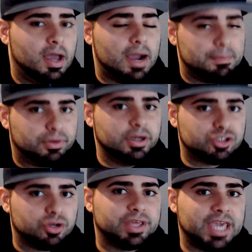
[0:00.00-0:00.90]
I'm pretty
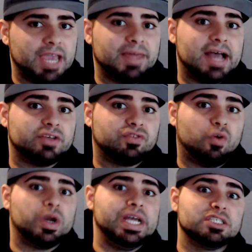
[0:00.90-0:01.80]
sure the game that has
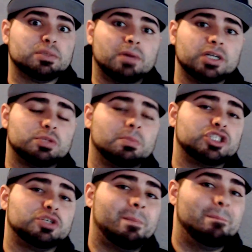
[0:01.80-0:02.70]
four is much
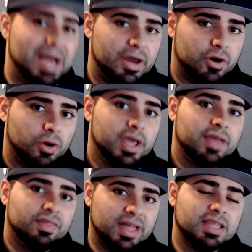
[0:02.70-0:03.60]
much better
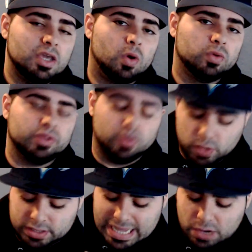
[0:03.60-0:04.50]
than the on, the
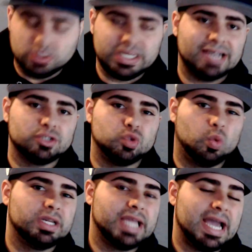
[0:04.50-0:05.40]
one that only has
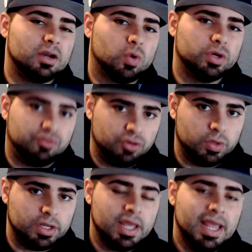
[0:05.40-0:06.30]
one category to it.